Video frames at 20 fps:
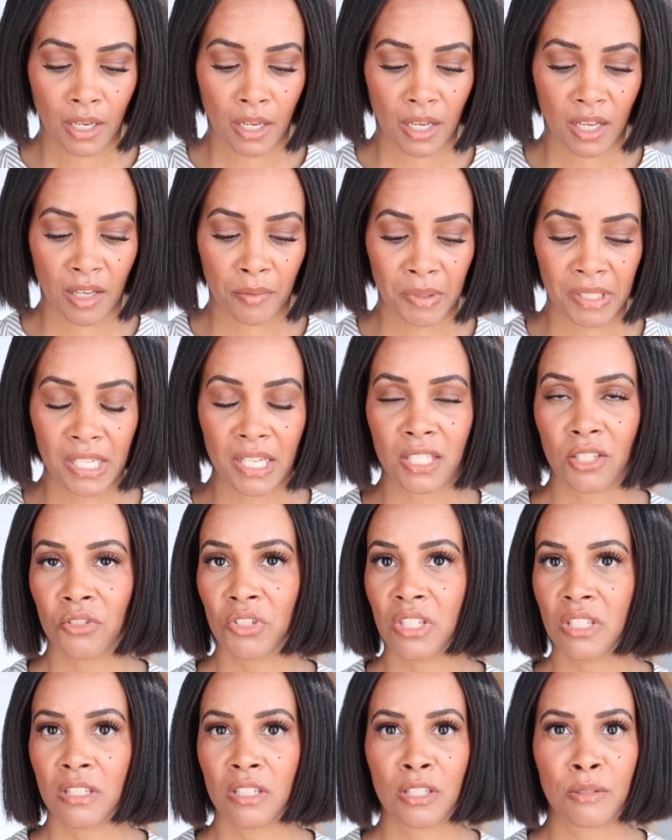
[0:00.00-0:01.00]
Um, but yeah, so
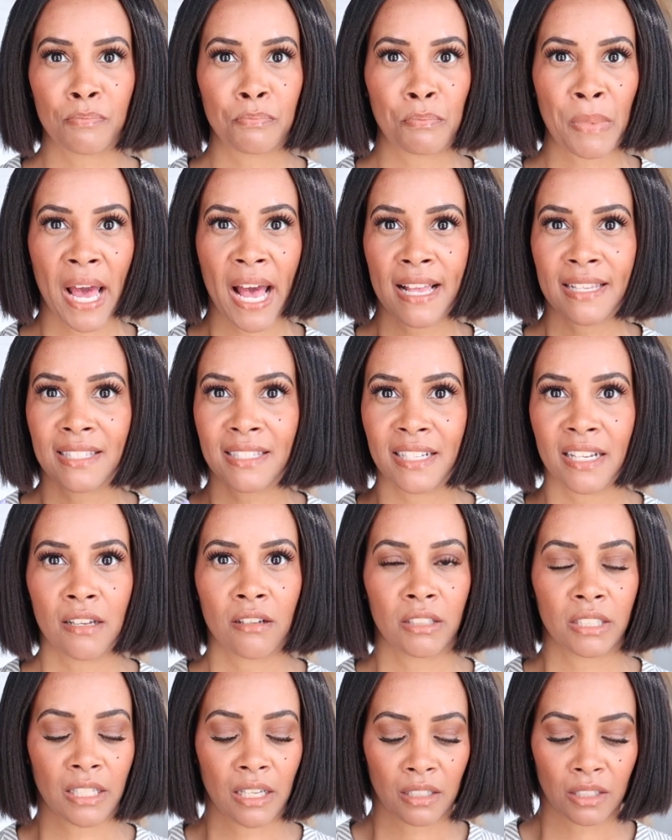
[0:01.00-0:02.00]
just this
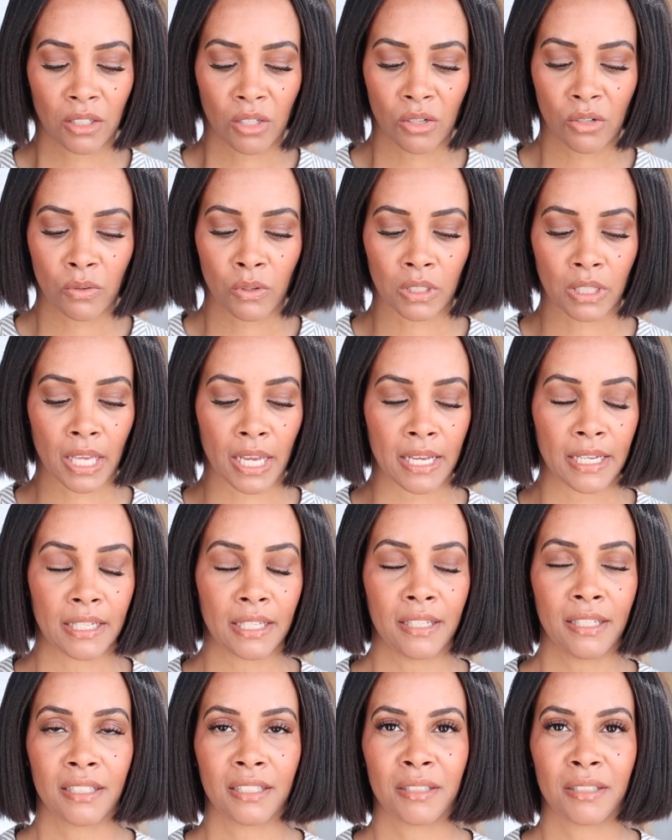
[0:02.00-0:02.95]
pastel yellow or like